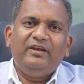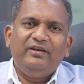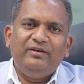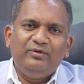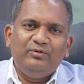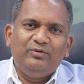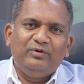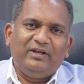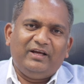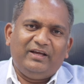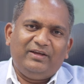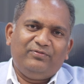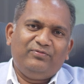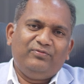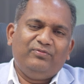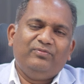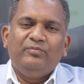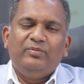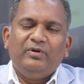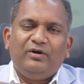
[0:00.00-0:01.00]
New Life?
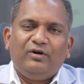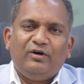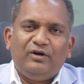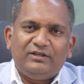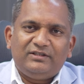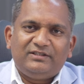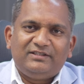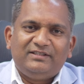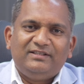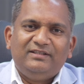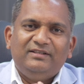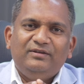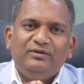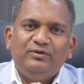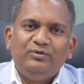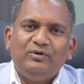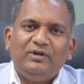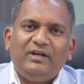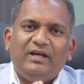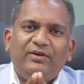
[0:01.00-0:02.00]
Because
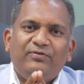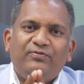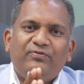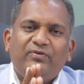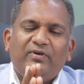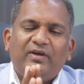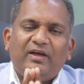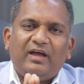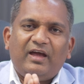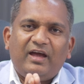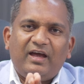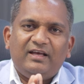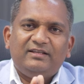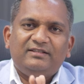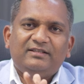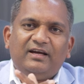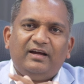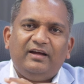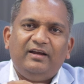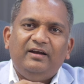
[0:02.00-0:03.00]
New Life has
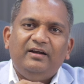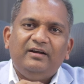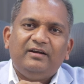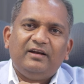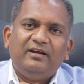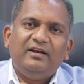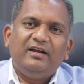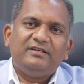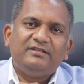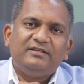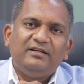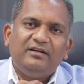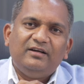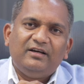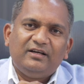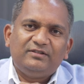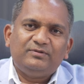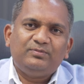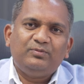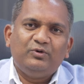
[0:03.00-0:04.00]
an international
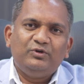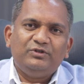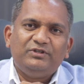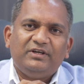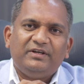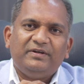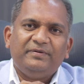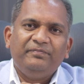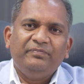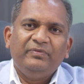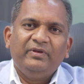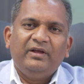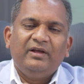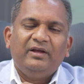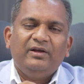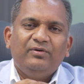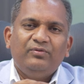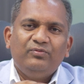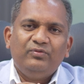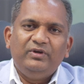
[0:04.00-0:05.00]
exposure.
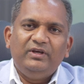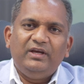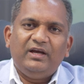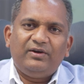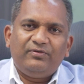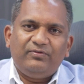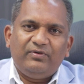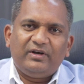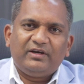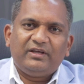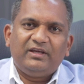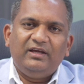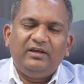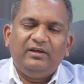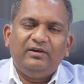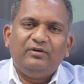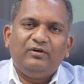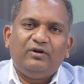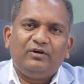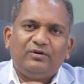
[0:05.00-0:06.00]
We are
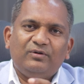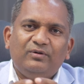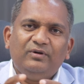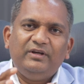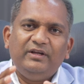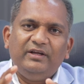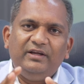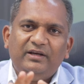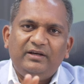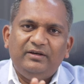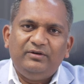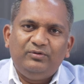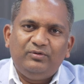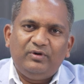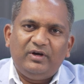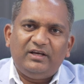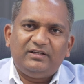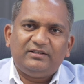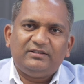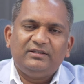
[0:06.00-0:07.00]
working not only in
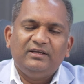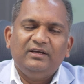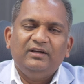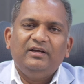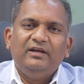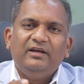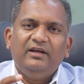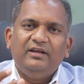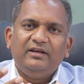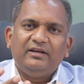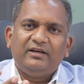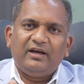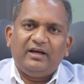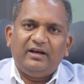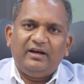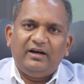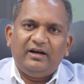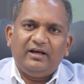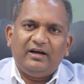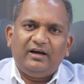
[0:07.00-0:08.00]
US, in
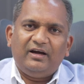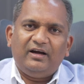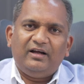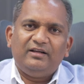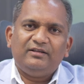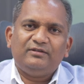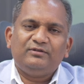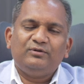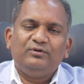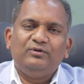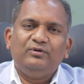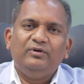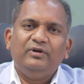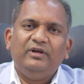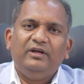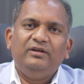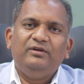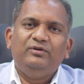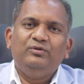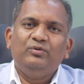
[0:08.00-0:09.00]
Canada also,
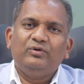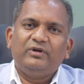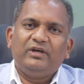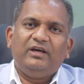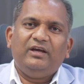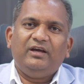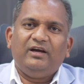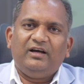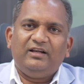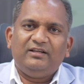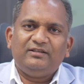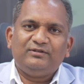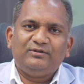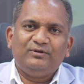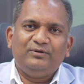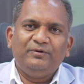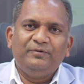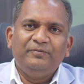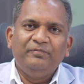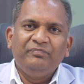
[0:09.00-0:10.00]
in UK
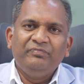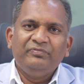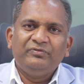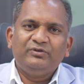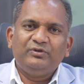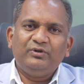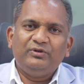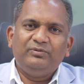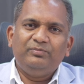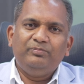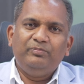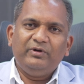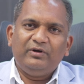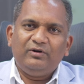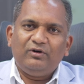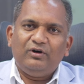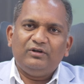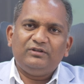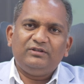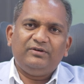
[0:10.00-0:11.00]
also. So
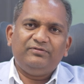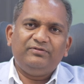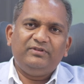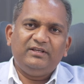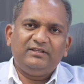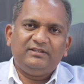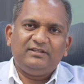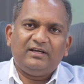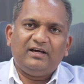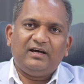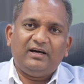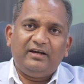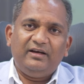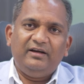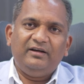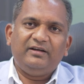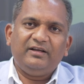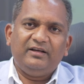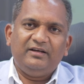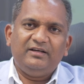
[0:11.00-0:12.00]
because of this, our
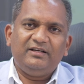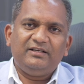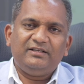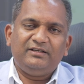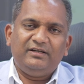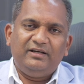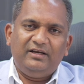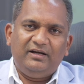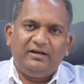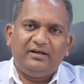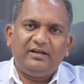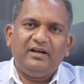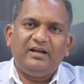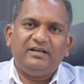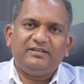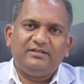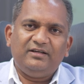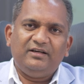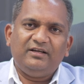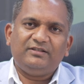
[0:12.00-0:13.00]

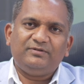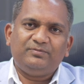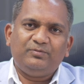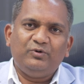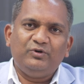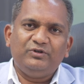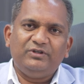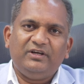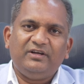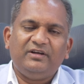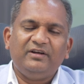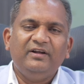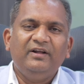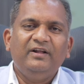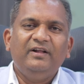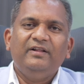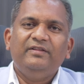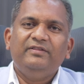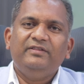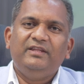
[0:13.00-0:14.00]
international exposure,
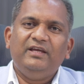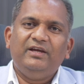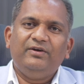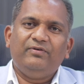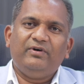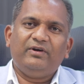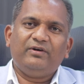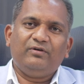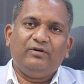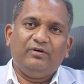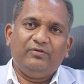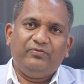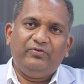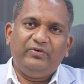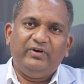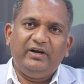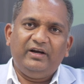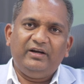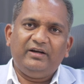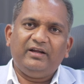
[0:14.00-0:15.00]
they were
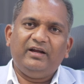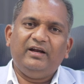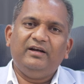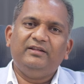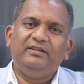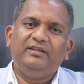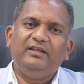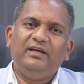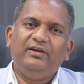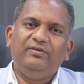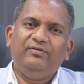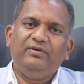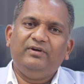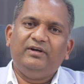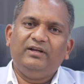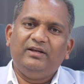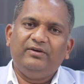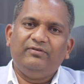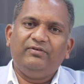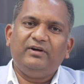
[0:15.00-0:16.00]
confident and they
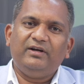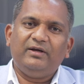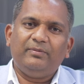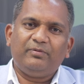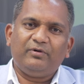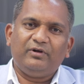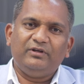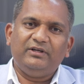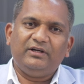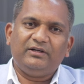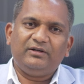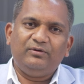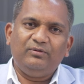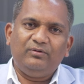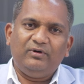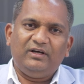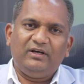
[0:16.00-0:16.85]
delivered a project to